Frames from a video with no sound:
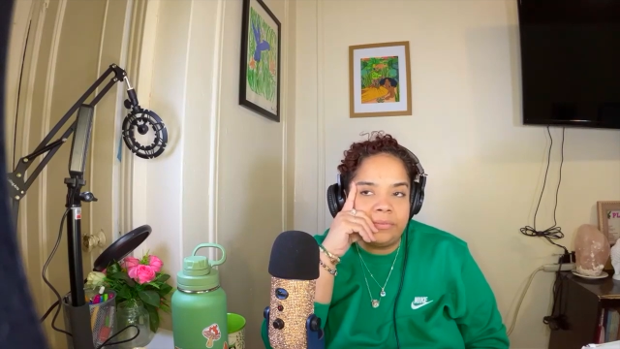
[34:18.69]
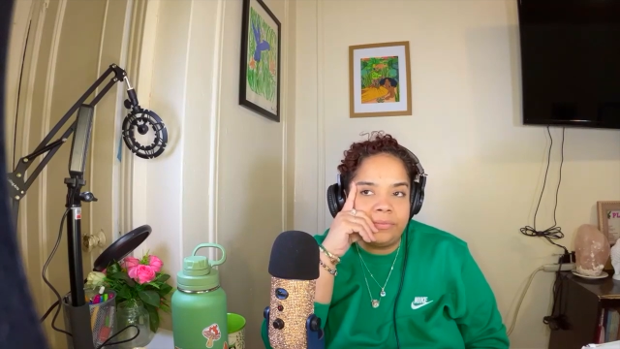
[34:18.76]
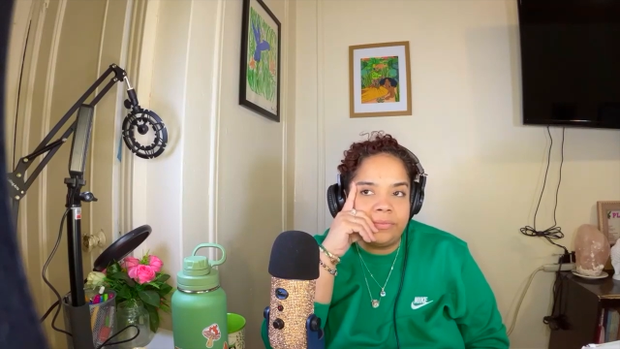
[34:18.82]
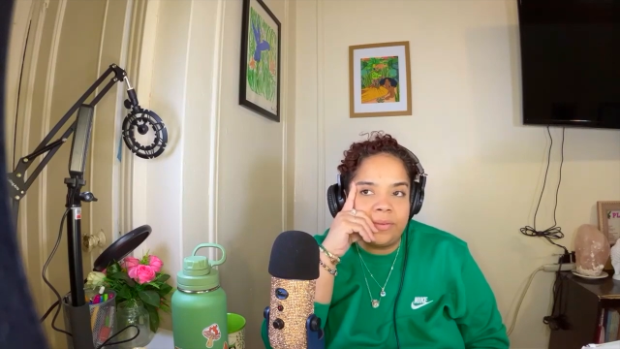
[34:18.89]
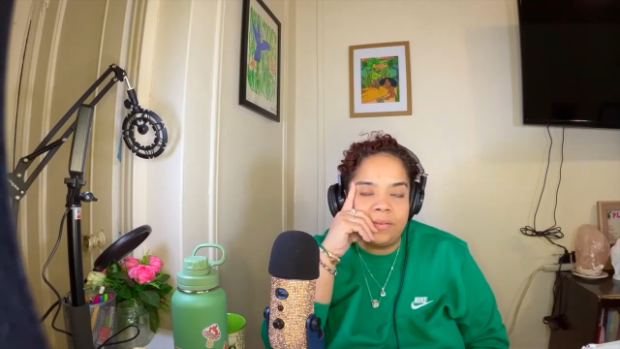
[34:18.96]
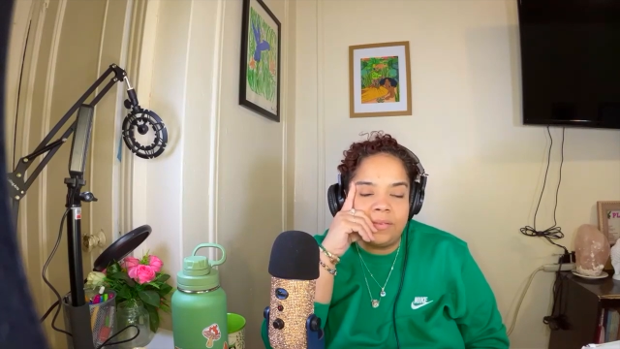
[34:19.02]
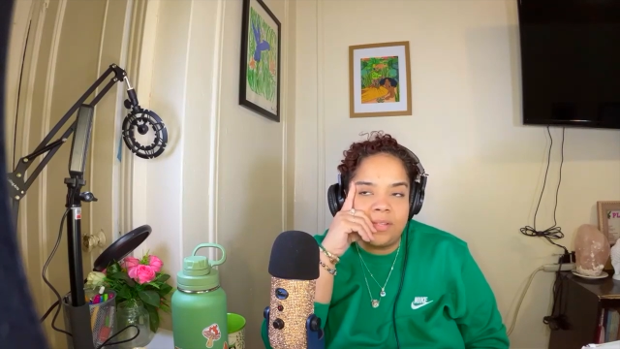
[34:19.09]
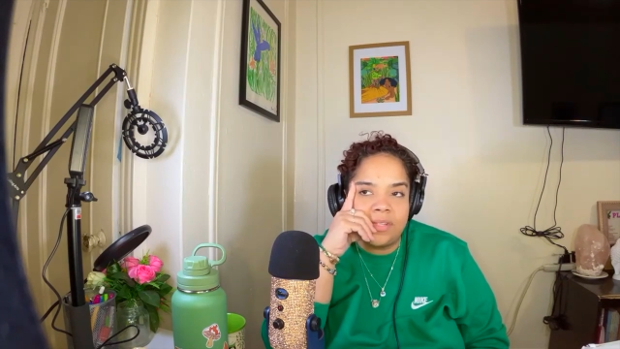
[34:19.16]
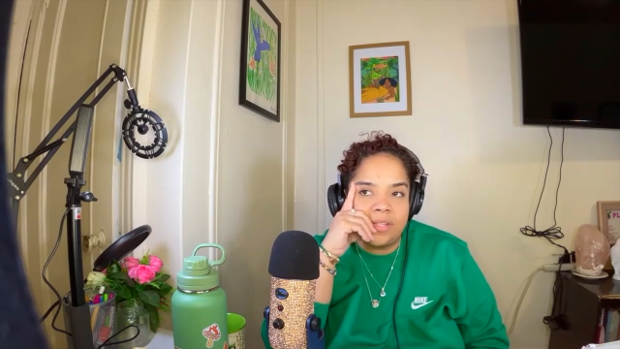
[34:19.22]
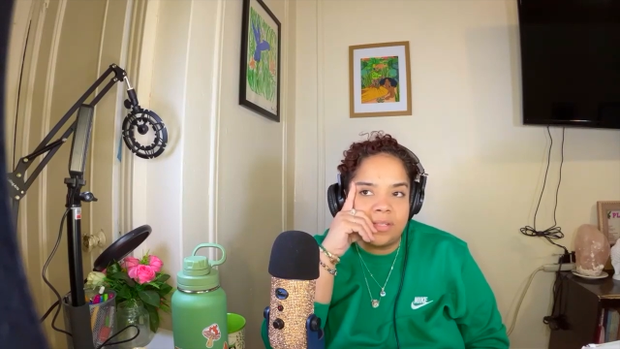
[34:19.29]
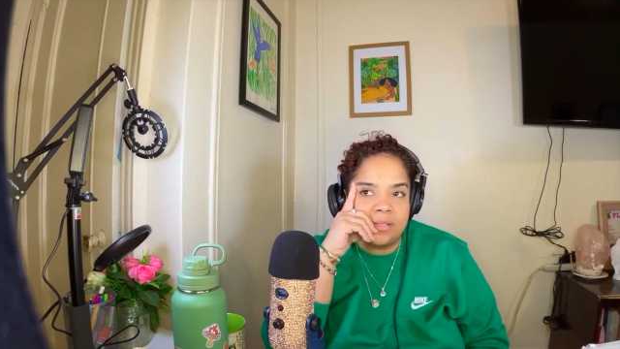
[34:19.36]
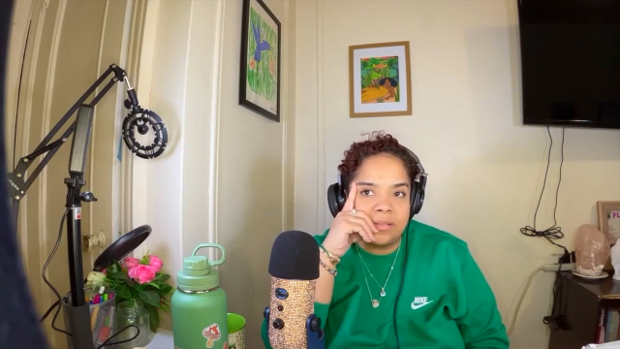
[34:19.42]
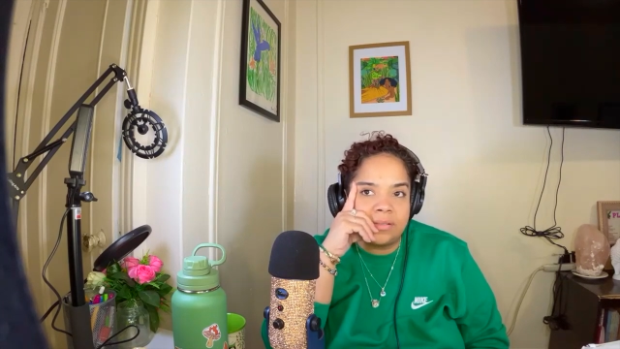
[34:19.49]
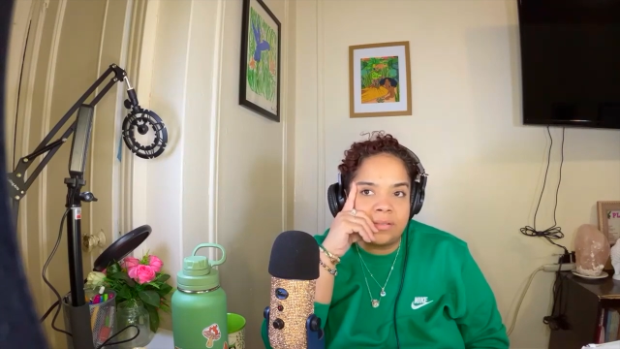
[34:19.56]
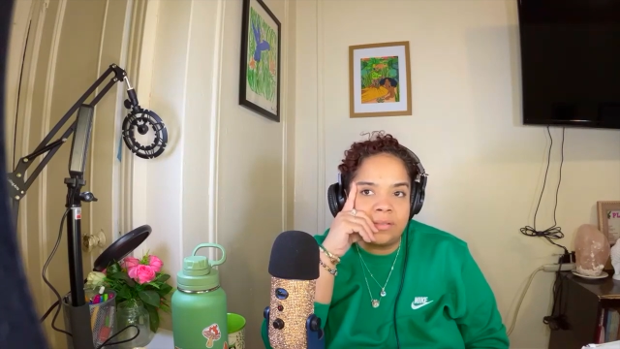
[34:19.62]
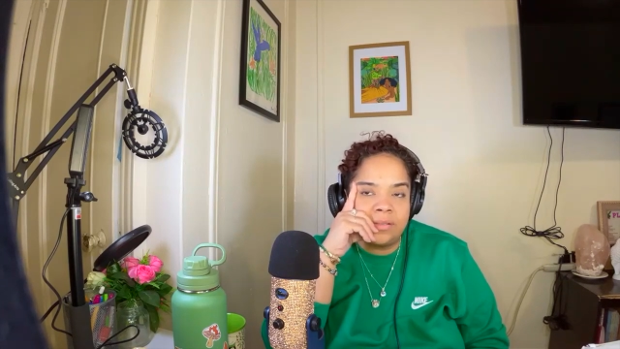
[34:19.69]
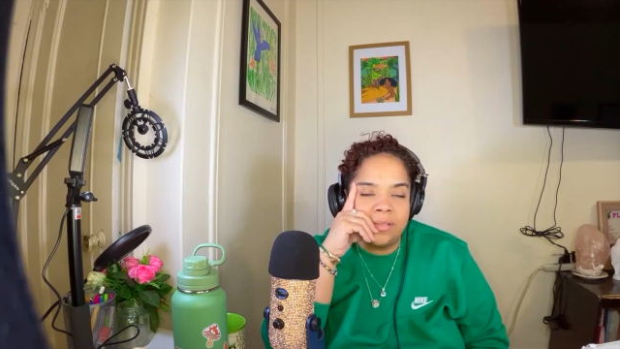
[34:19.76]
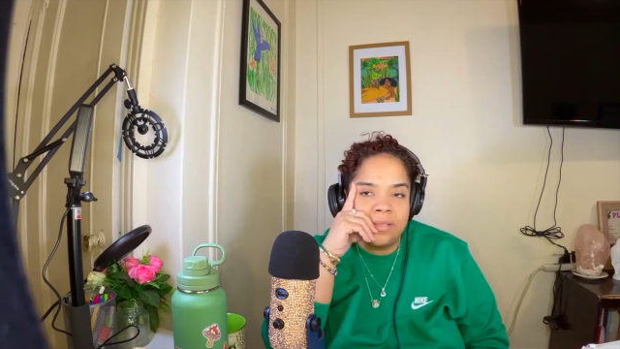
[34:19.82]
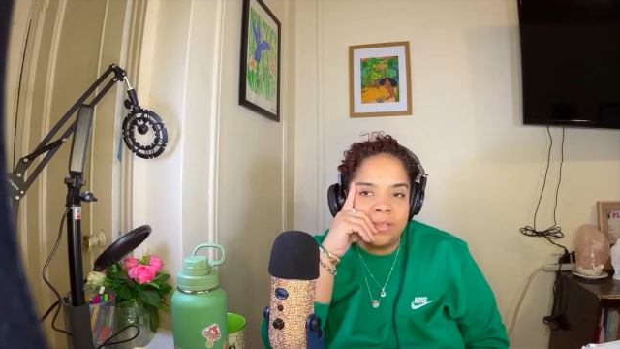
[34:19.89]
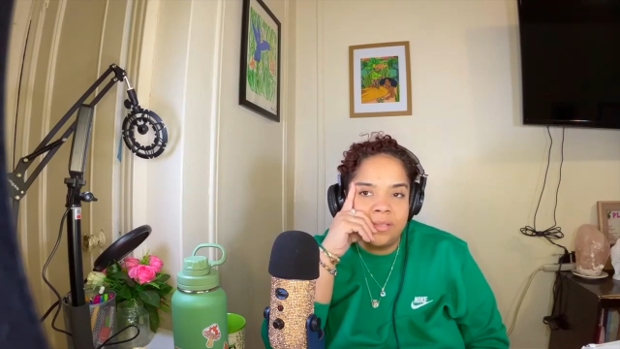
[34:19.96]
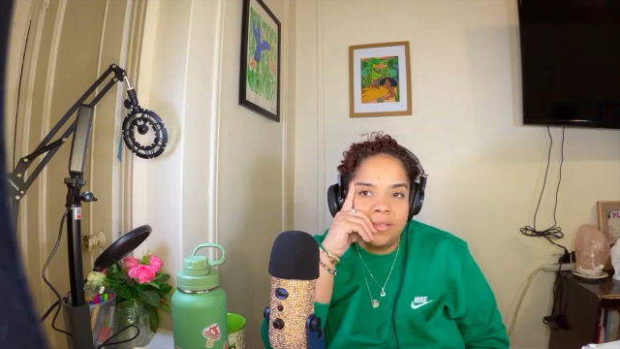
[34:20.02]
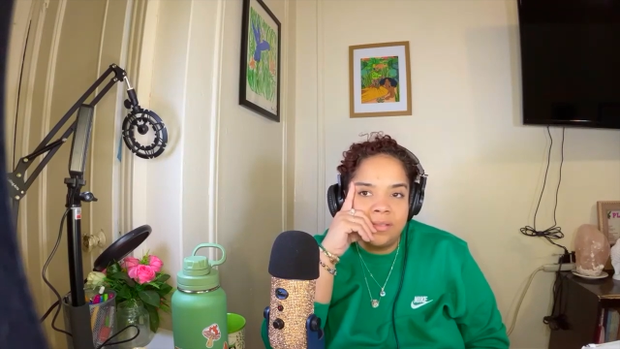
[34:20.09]
very chill.
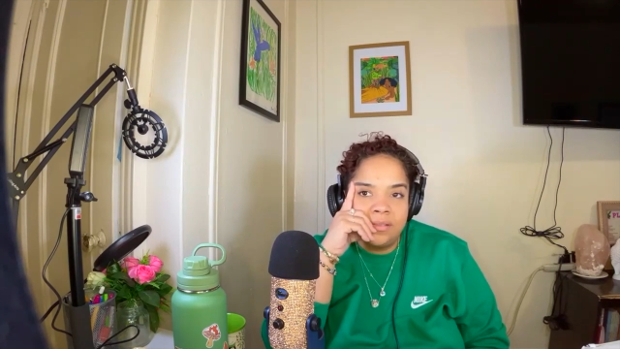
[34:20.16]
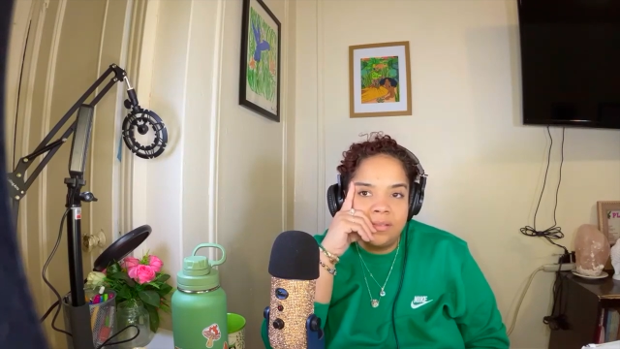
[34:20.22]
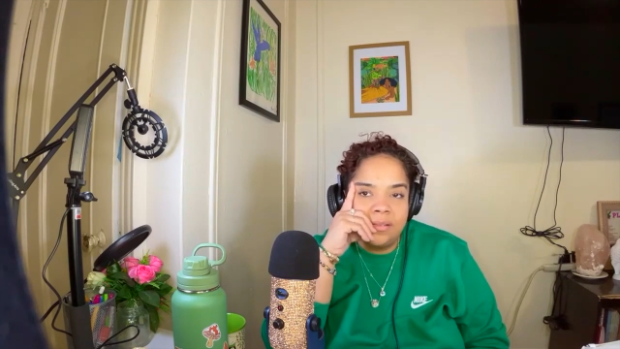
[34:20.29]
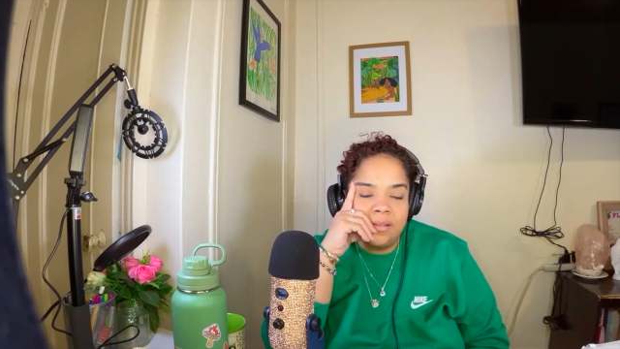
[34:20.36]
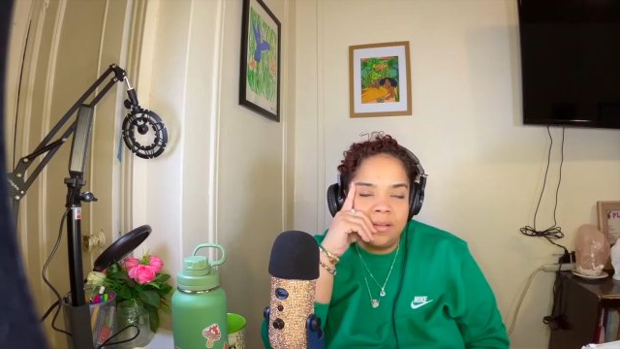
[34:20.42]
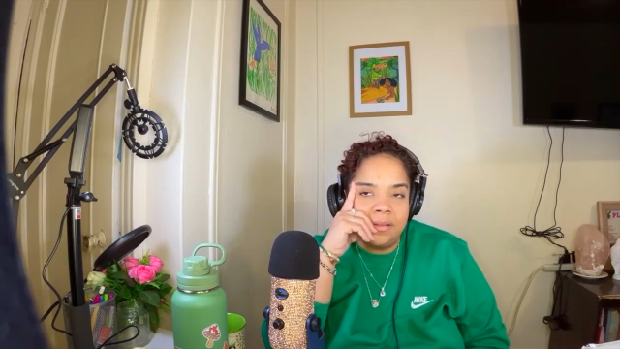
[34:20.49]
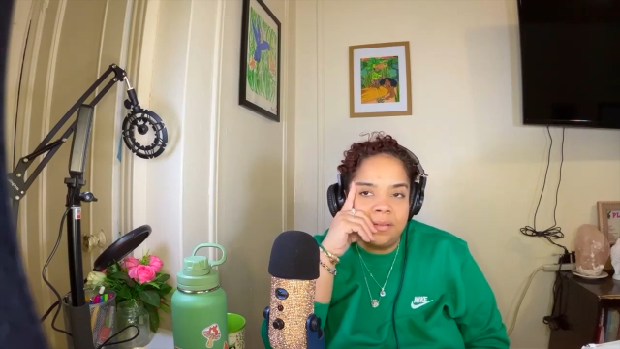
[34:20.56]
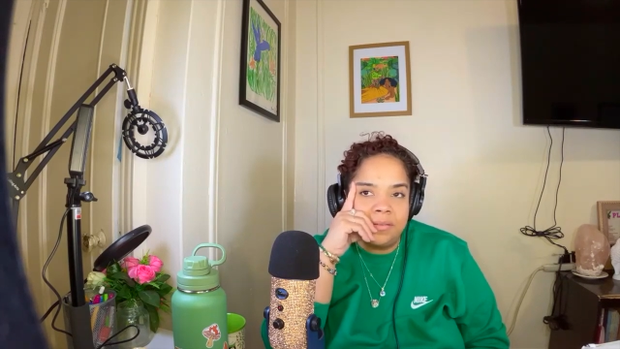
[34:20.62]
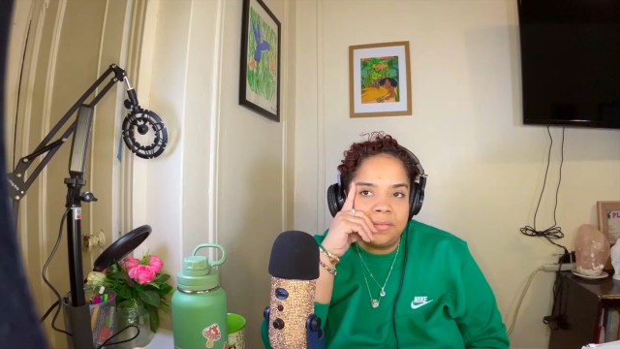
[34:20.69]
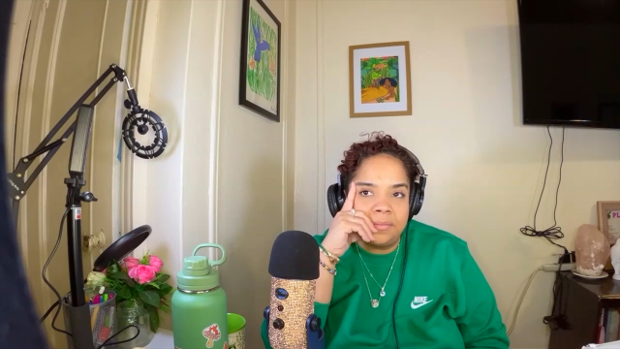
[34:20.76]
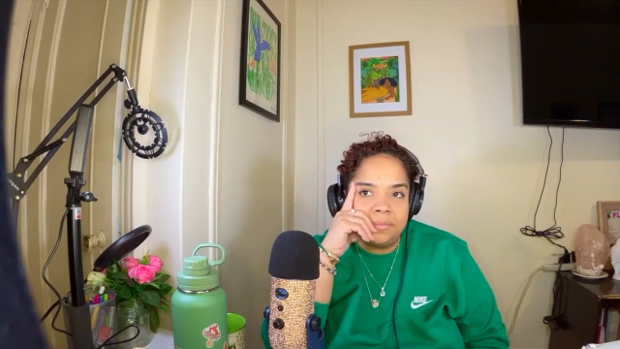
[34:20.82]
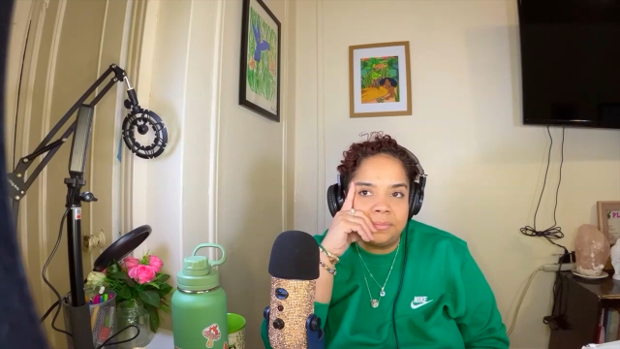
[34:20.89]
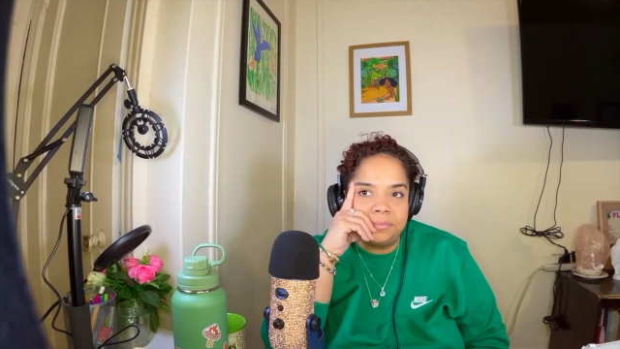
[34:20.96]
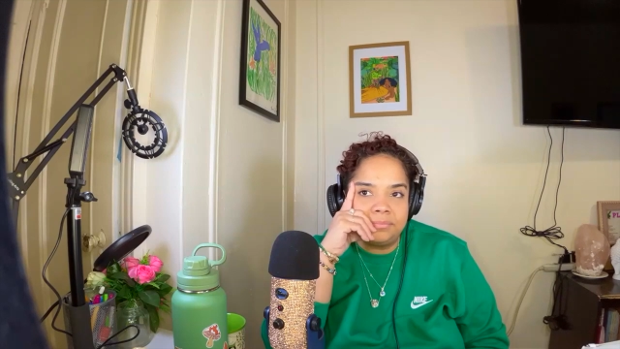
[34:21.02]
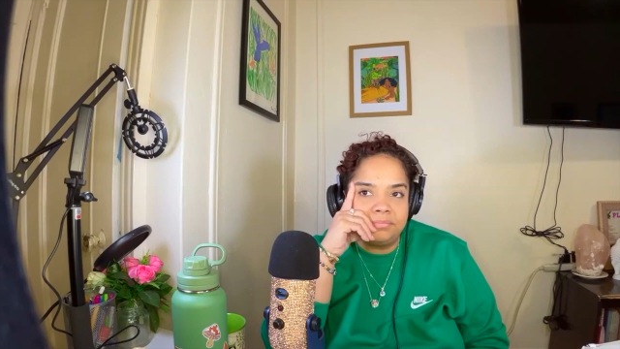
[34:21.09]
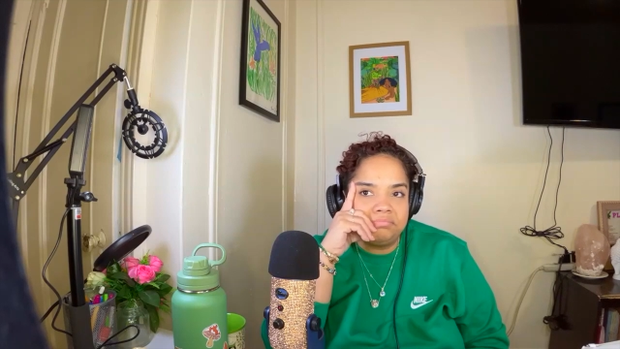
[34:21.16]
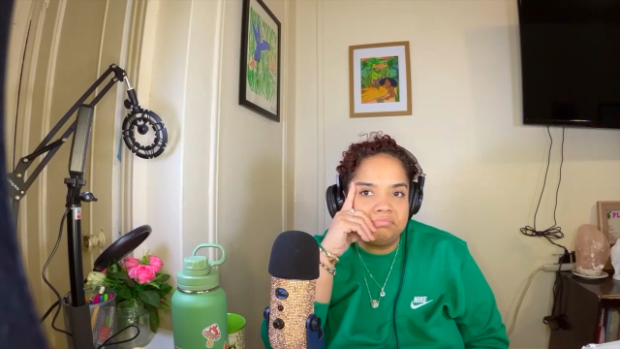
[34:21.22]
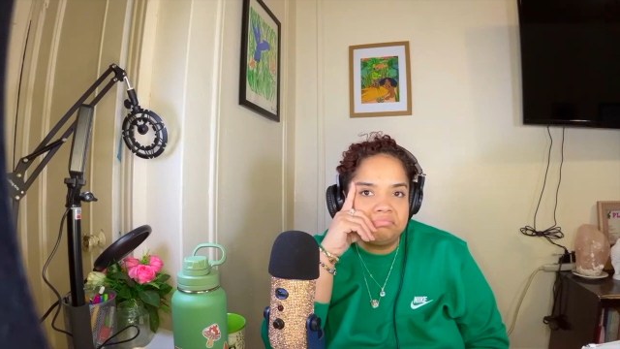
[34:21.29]
Um,